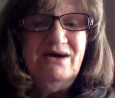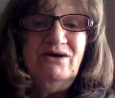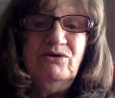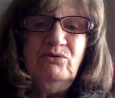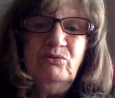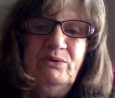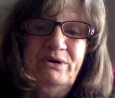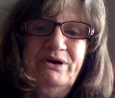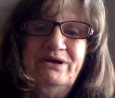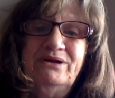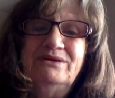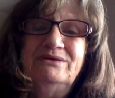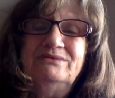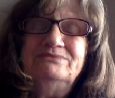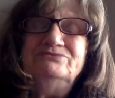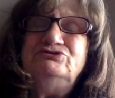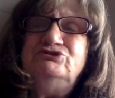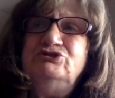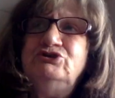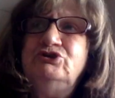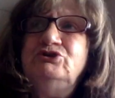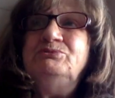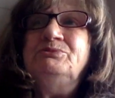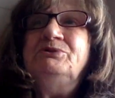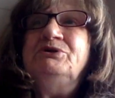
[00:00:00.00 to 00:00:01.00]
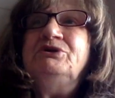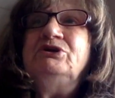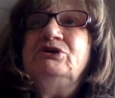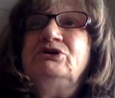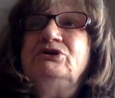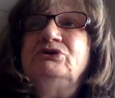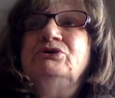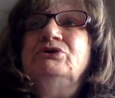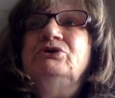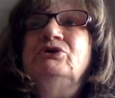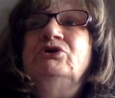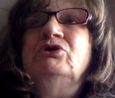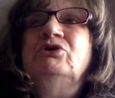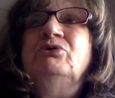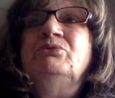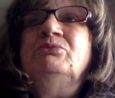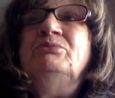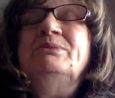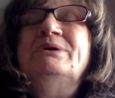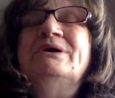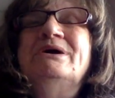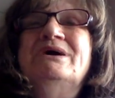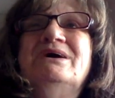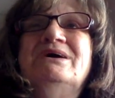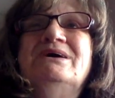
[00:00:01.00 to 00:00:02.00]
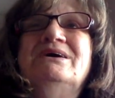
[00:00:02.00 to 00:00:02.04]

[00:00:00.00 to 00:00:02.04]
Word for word: well, doom and gloom